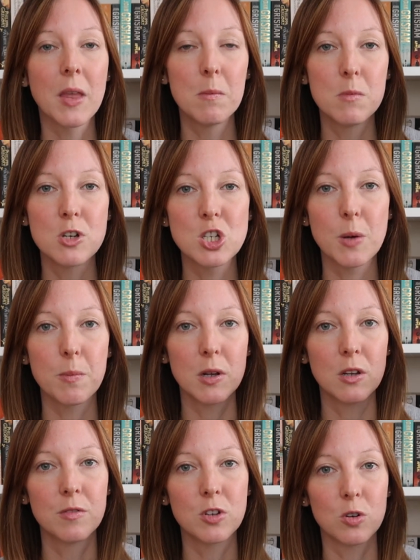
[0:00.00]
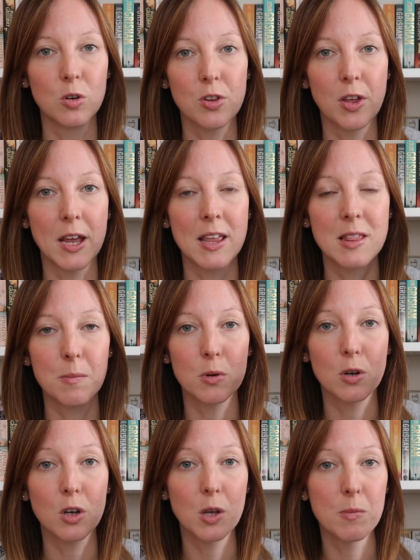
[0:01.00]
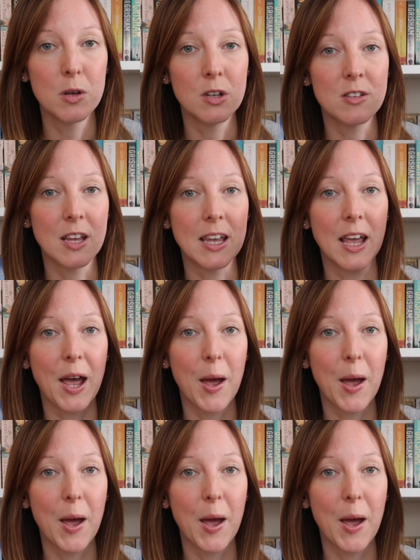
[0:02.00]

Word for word: and much beloved author in the book community,